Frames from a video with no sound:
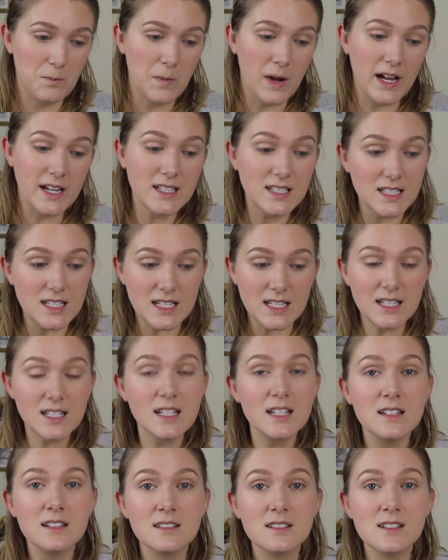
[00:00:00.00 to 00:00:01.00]

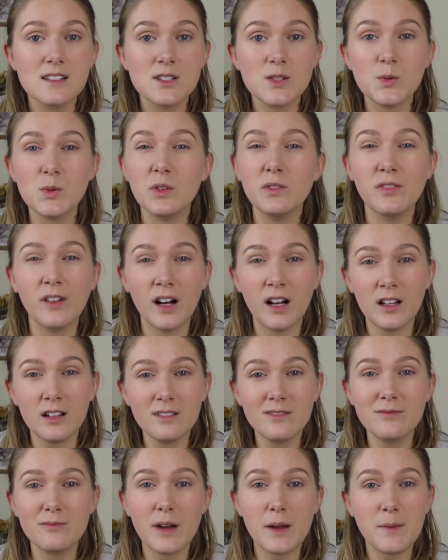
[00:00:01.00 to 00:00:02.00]
need to
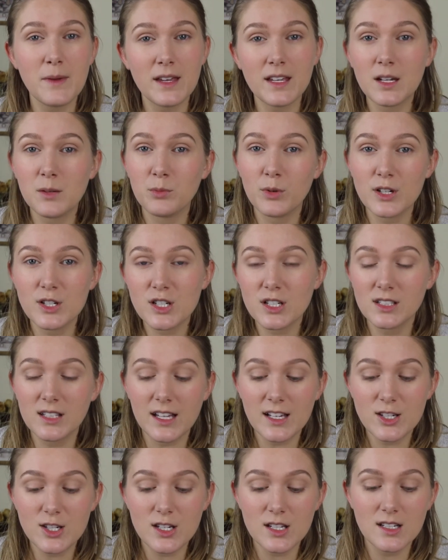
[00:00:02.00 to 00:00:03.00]
evolve my makeup brush
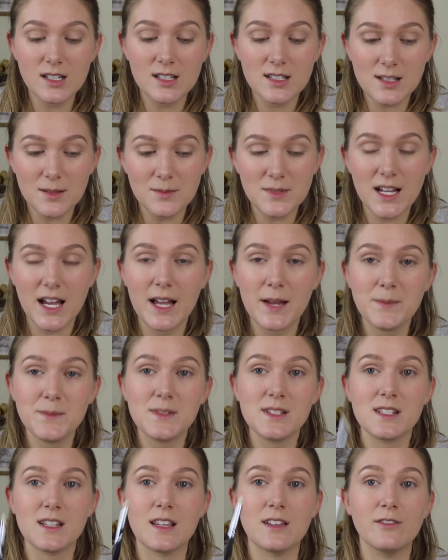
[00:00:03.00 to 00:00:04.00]
collection
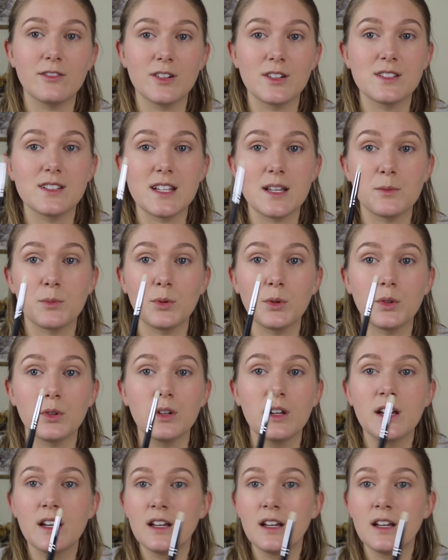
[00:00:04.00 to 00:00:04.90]
sometimes. Like, for example,